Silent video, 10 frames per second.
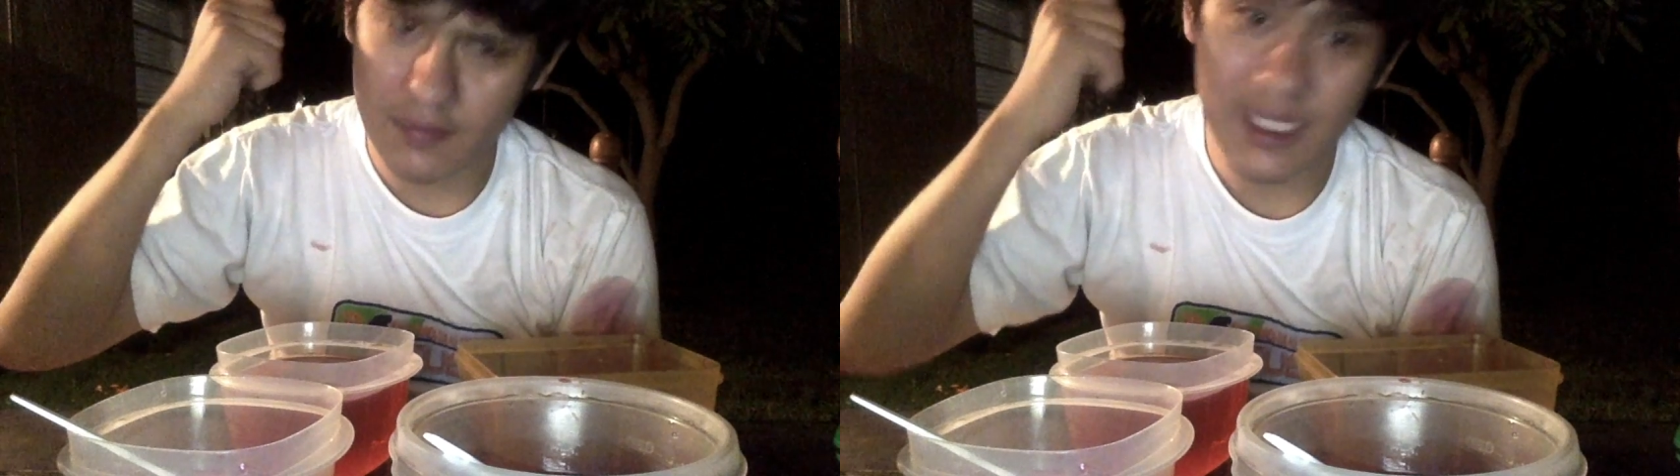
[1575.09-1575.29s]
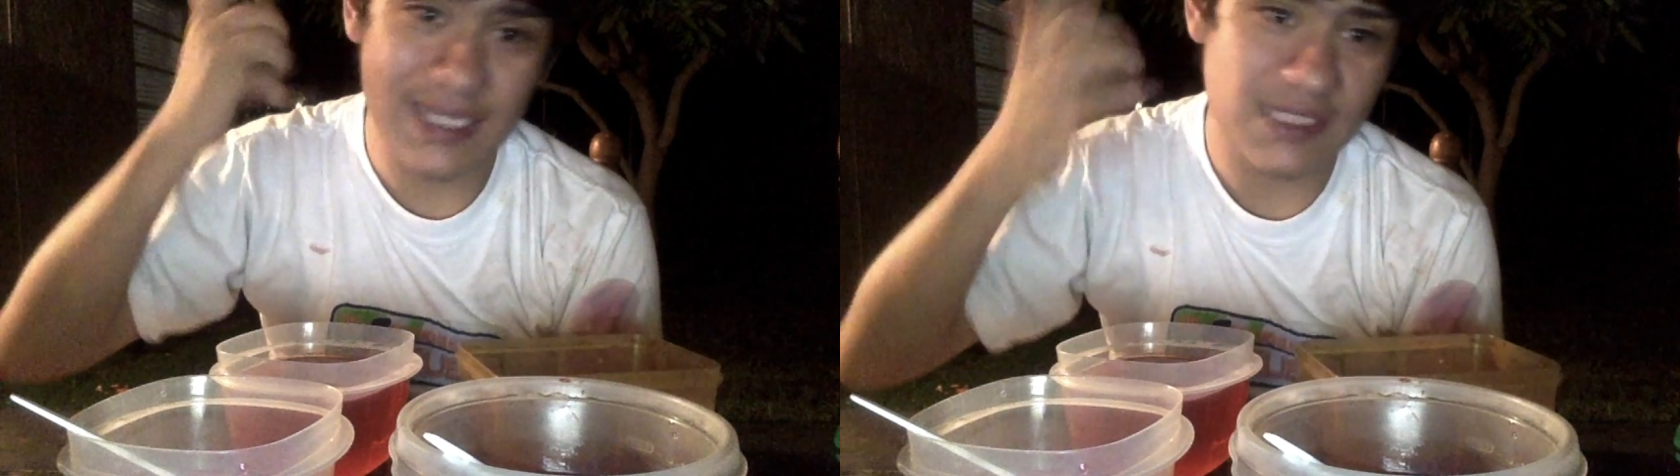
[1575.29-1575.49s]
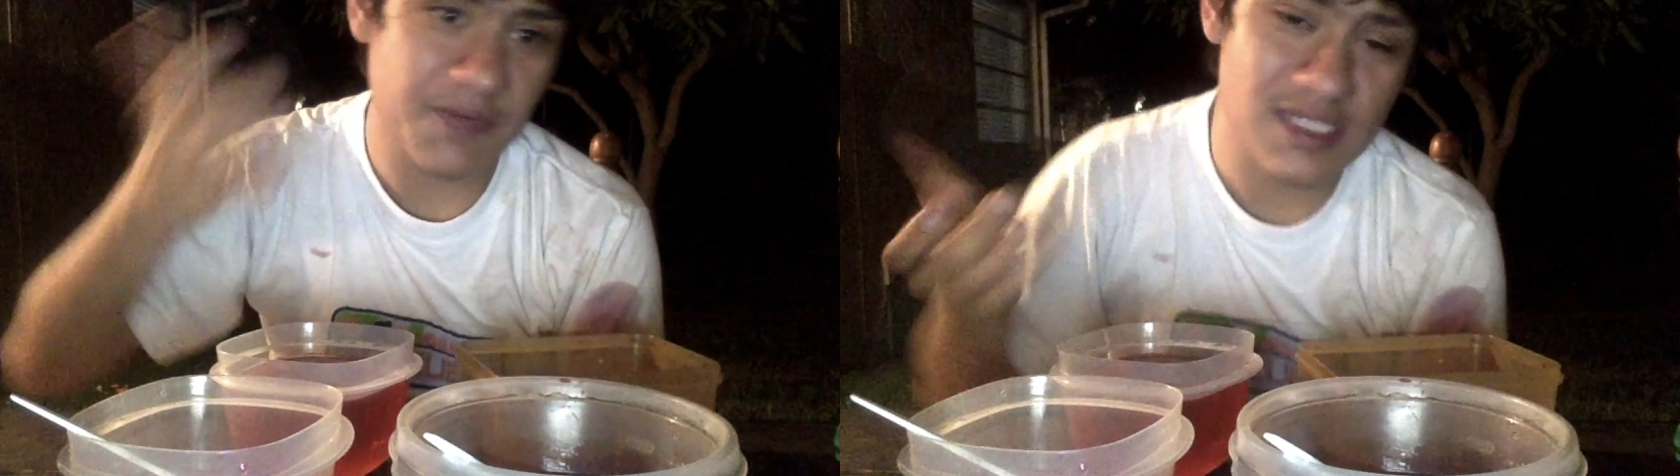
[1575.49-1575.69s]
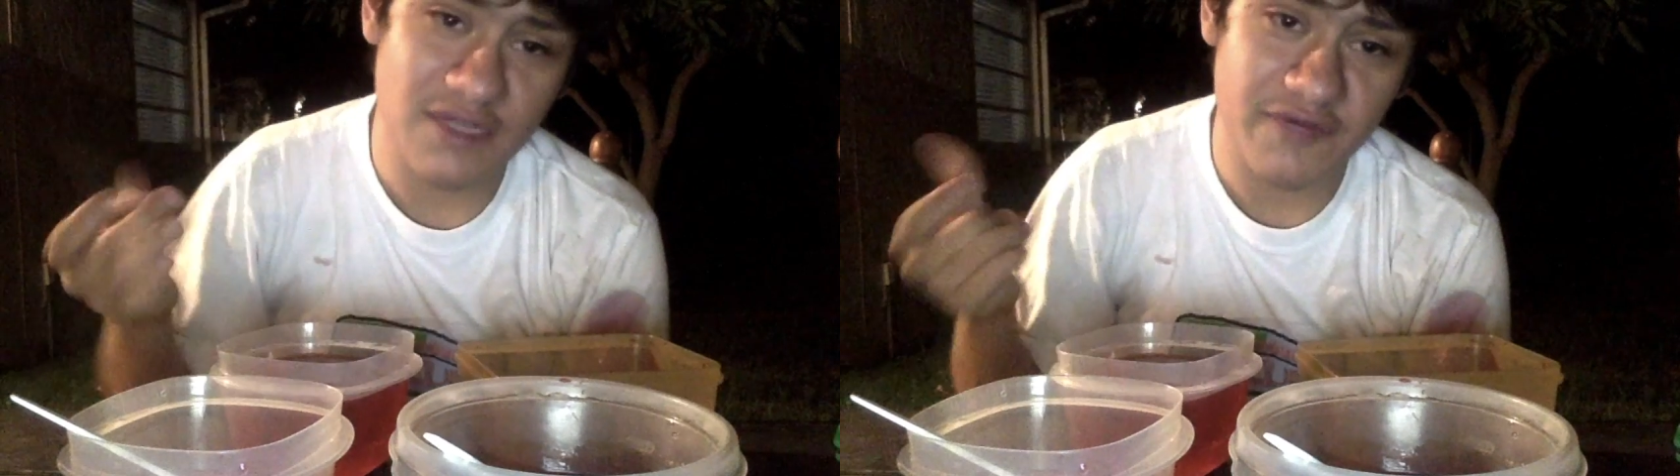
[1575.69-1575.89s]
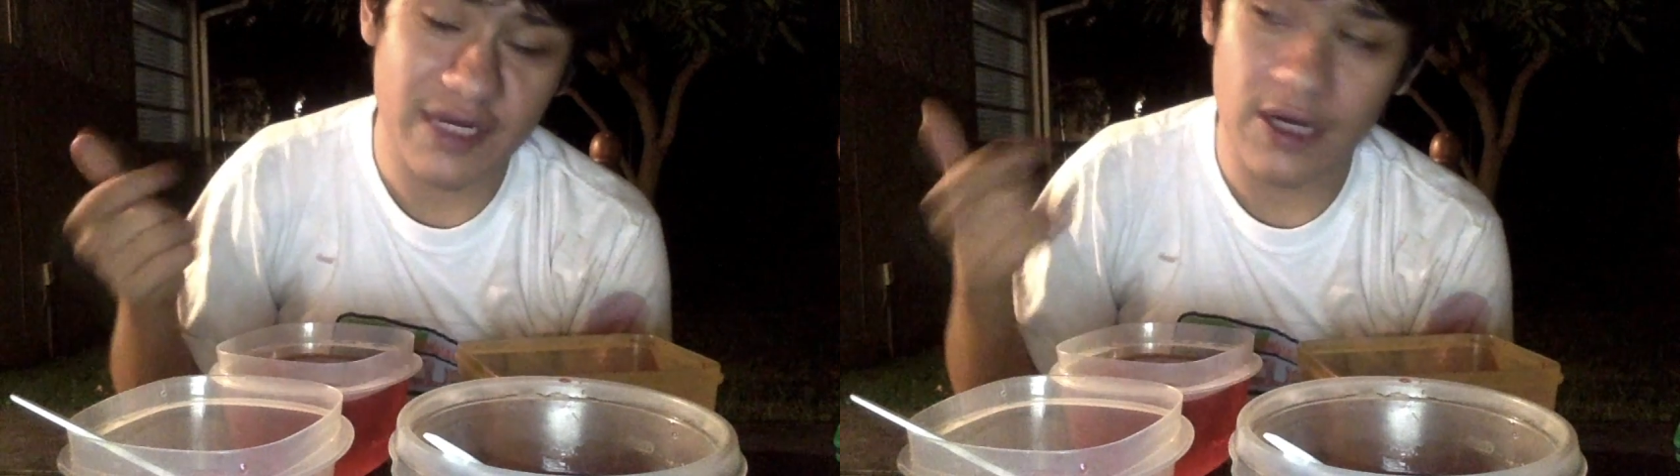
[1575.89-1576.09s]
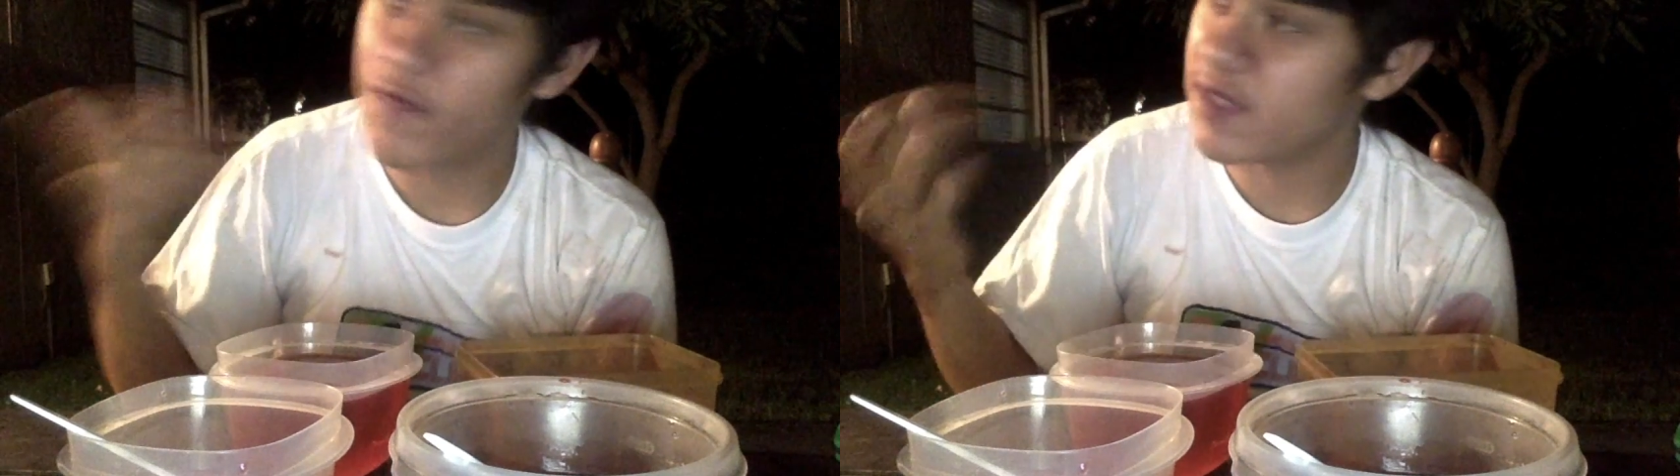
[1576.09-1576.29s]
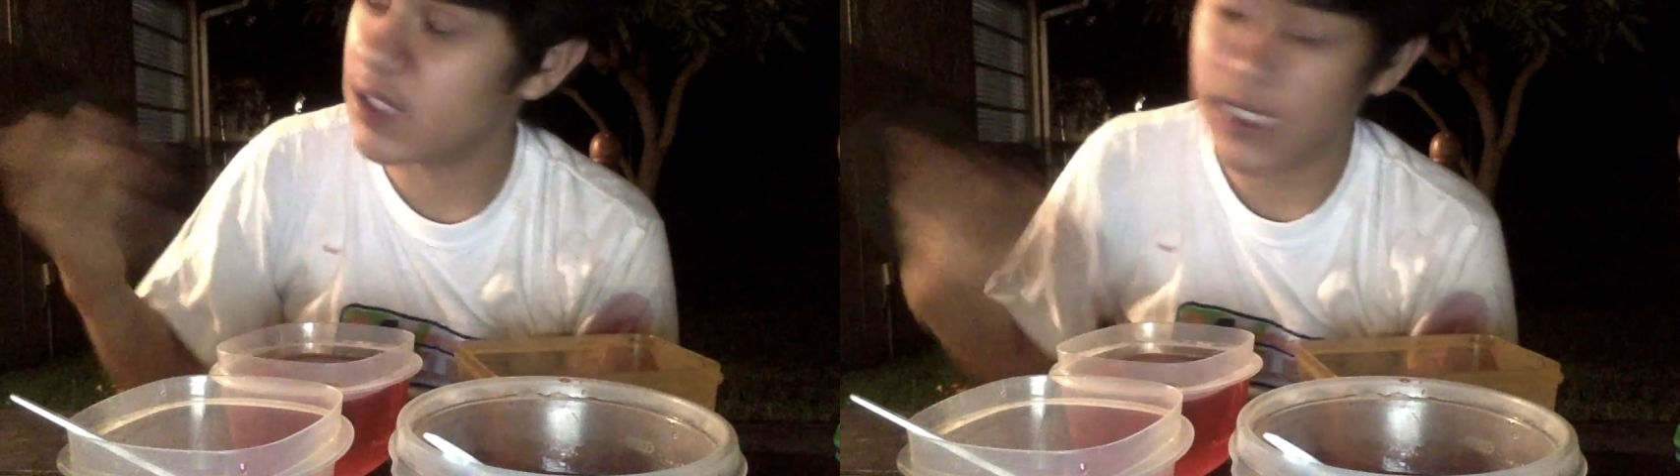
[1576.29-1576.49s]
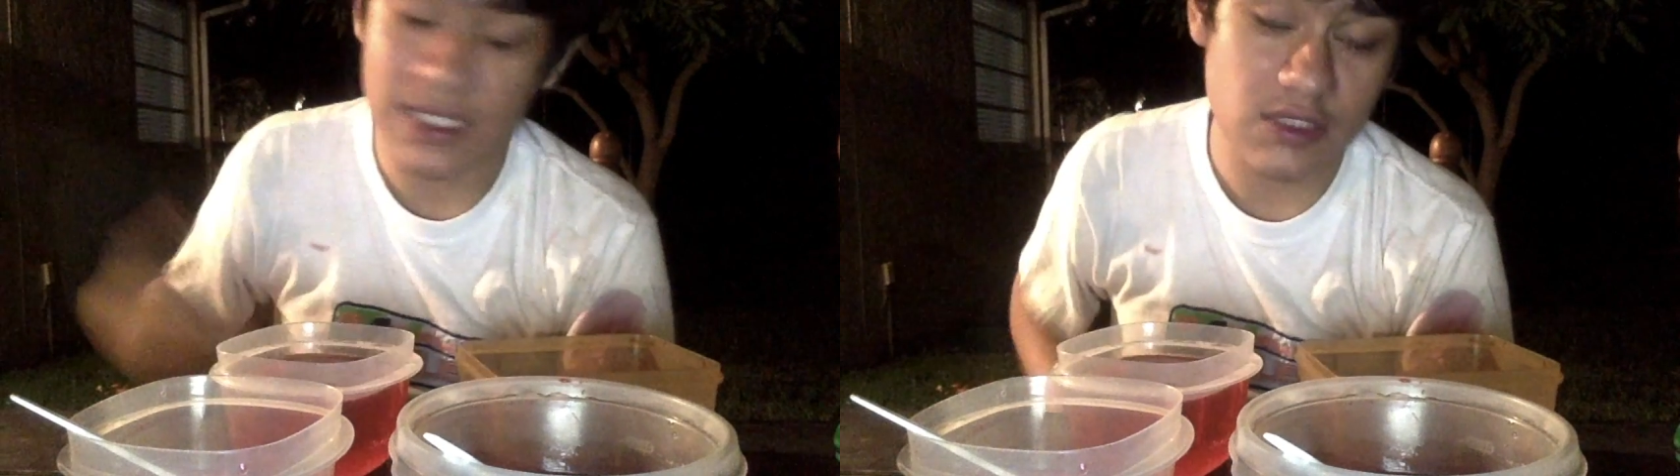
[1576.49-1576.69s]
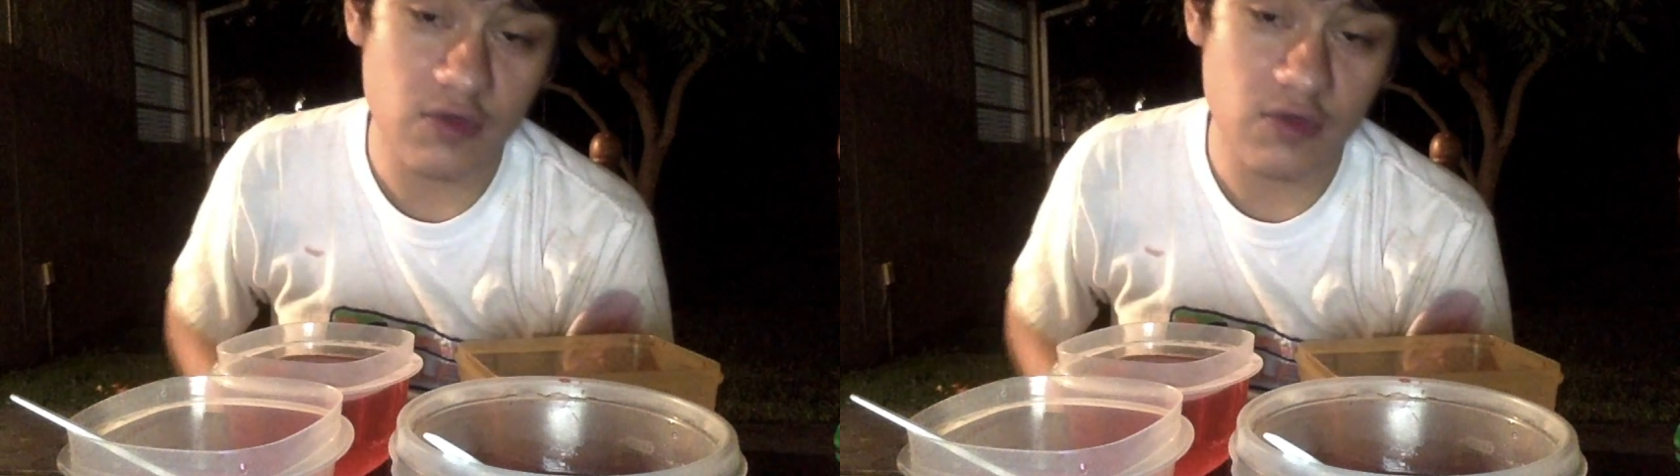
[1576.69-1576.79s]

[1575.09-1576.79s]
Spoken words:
Yeah, that's basically it for now. Hopefully, again,